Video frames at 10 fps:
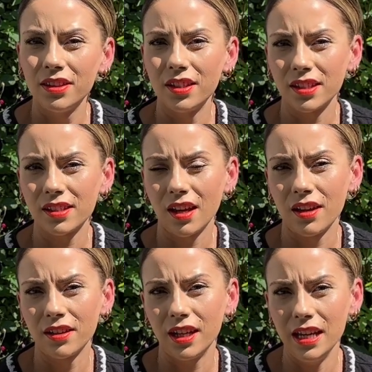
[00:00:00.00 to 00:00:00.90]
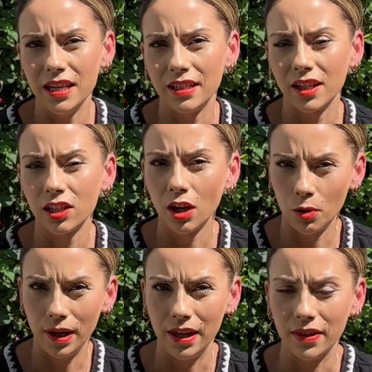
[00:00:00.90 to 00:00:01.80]
the sun is
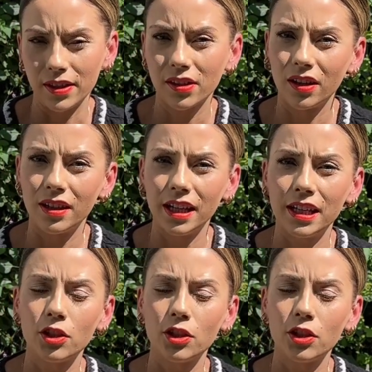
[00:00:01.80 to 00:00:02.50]
lower in the sky,